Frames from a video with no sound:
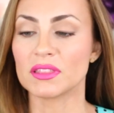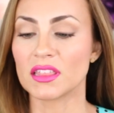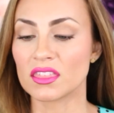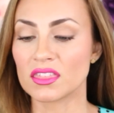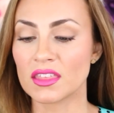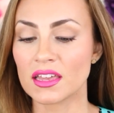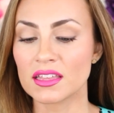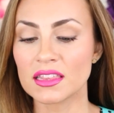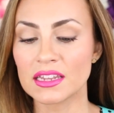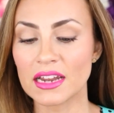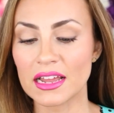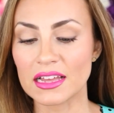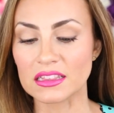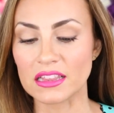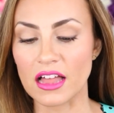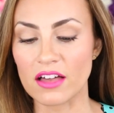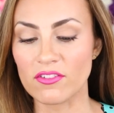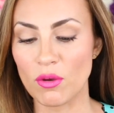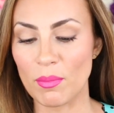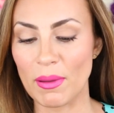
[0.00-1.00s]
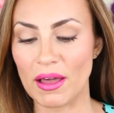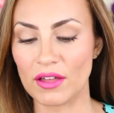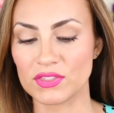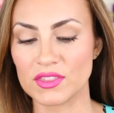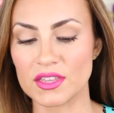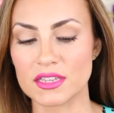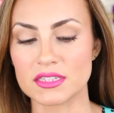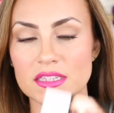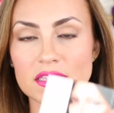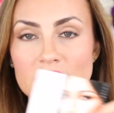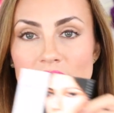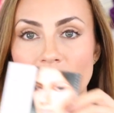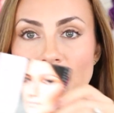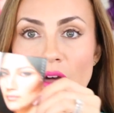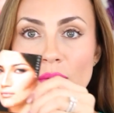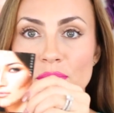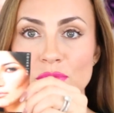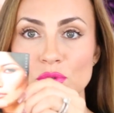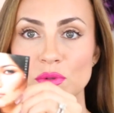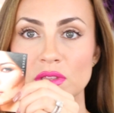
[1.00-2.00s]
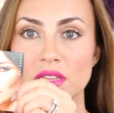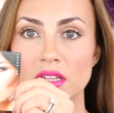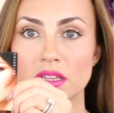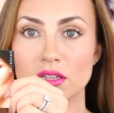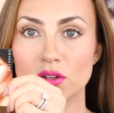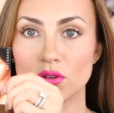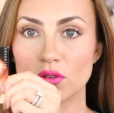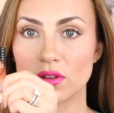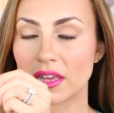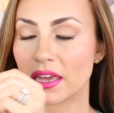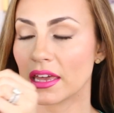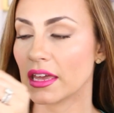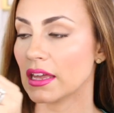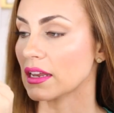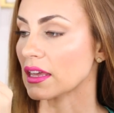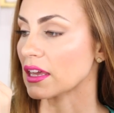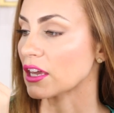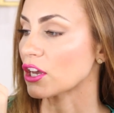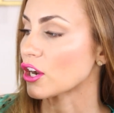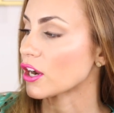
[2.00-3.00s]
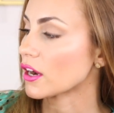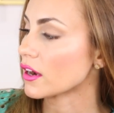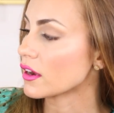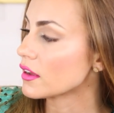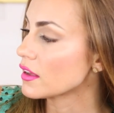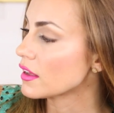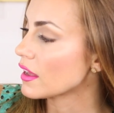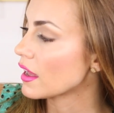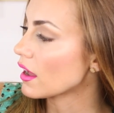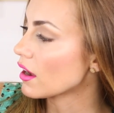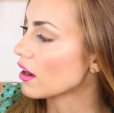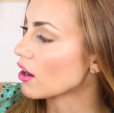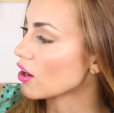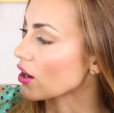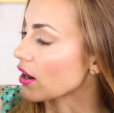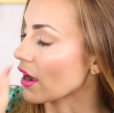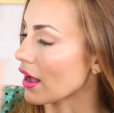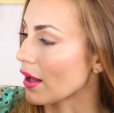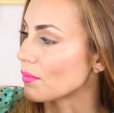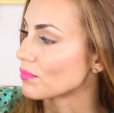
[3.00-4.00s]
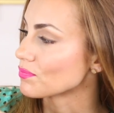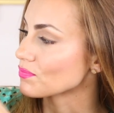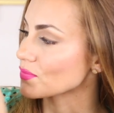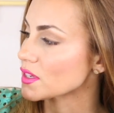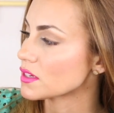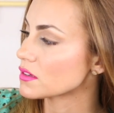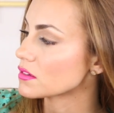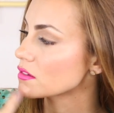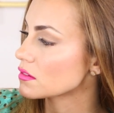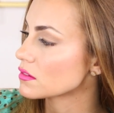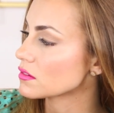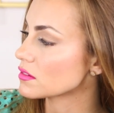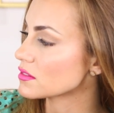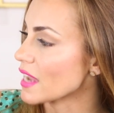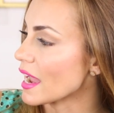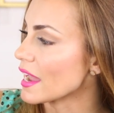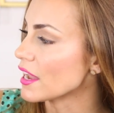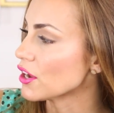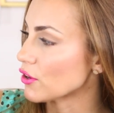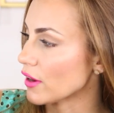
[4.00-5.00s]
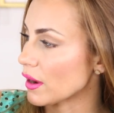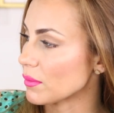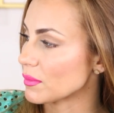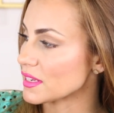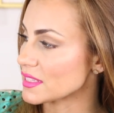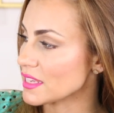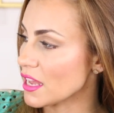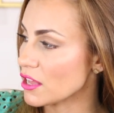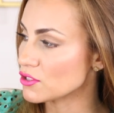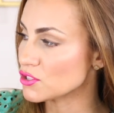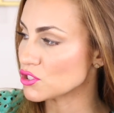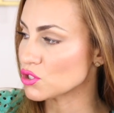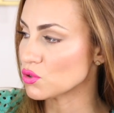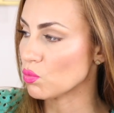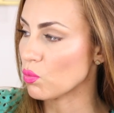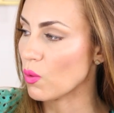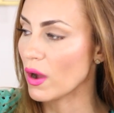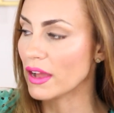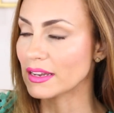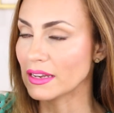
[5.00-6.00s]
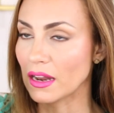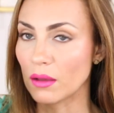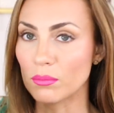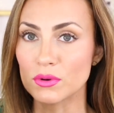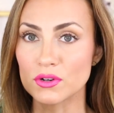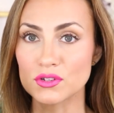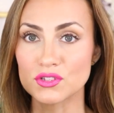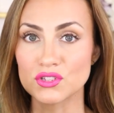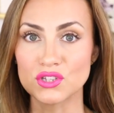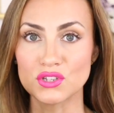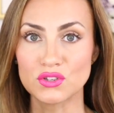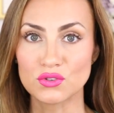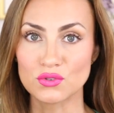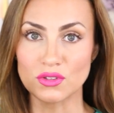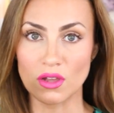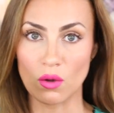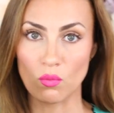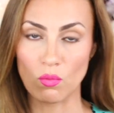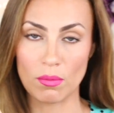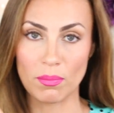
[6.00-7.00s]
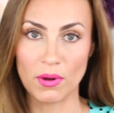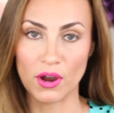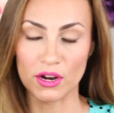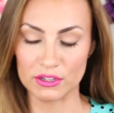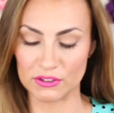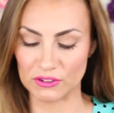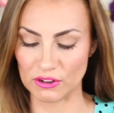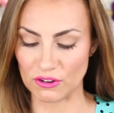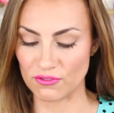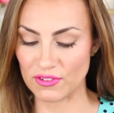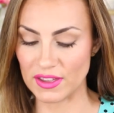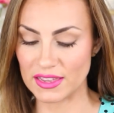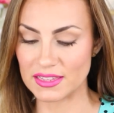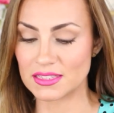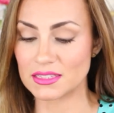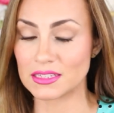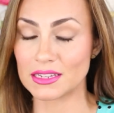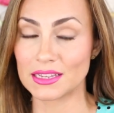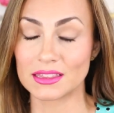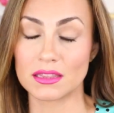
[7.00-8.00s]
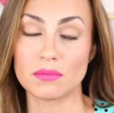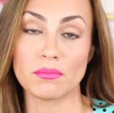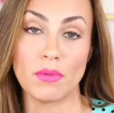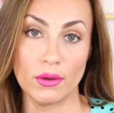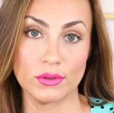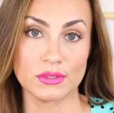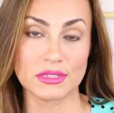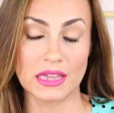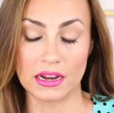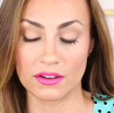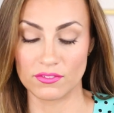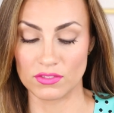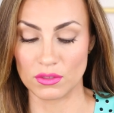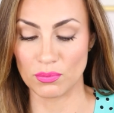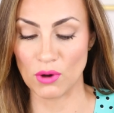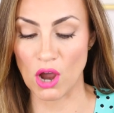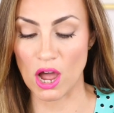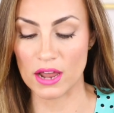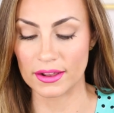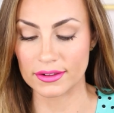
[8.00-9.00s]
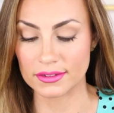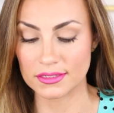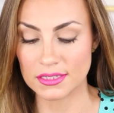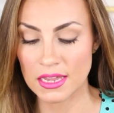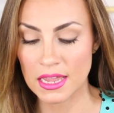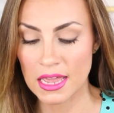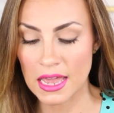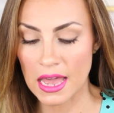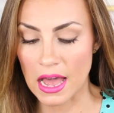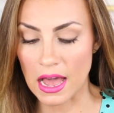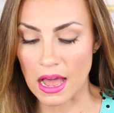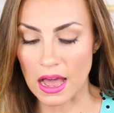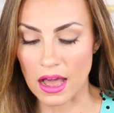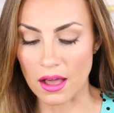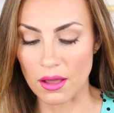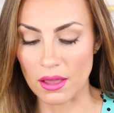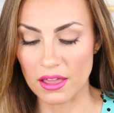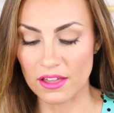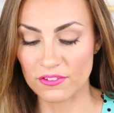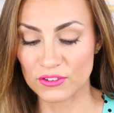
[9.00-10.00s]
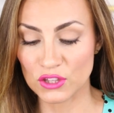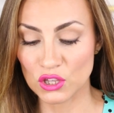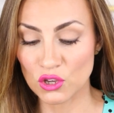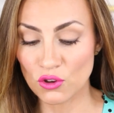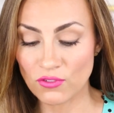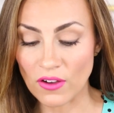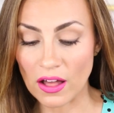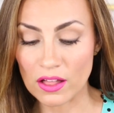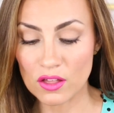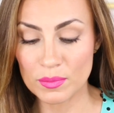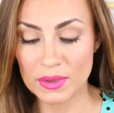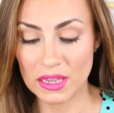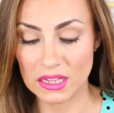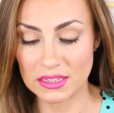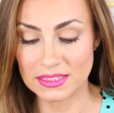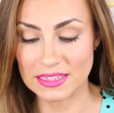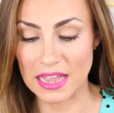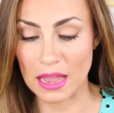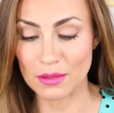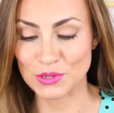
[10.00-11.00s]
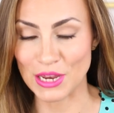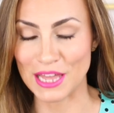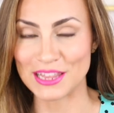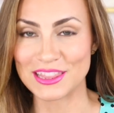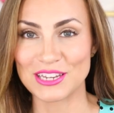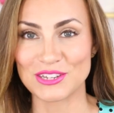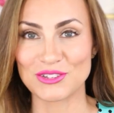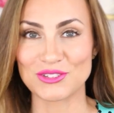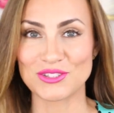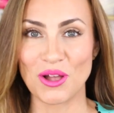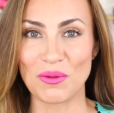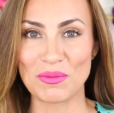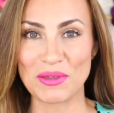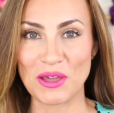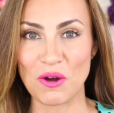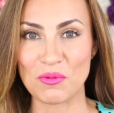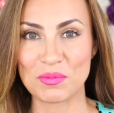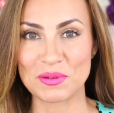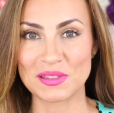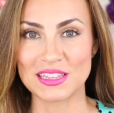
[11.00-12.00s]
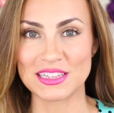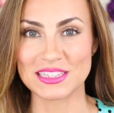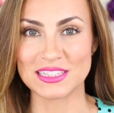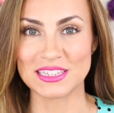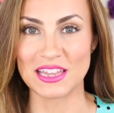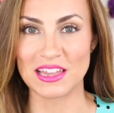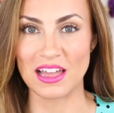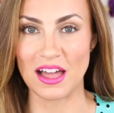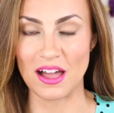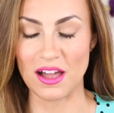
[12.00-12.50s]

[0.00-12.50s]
But the thing that I love about this is it comes with a little kit here, or diagram, and it tells you what numbers to use on what part of your face to get the most out of the product. If you follow me on Snapchat, then you saw me open this